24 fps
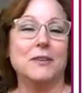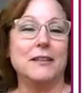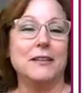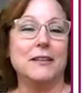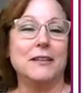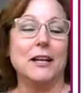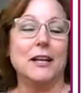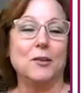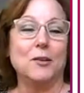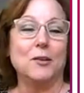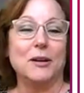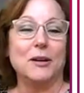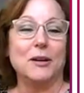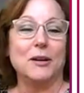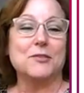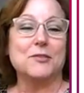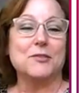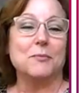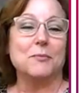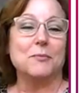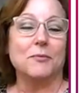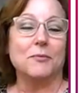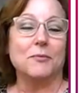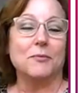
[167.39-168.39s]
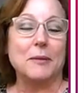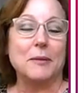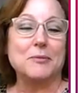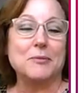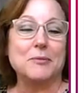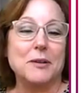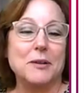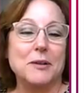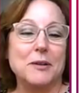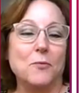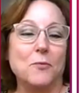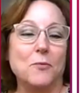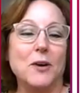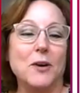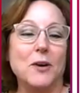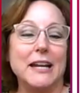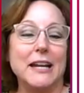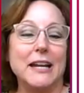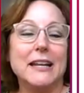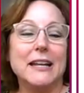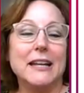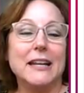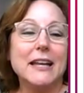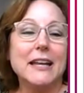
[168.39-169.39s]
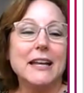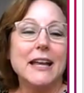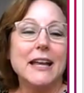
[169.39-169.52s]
yellow bars represent white,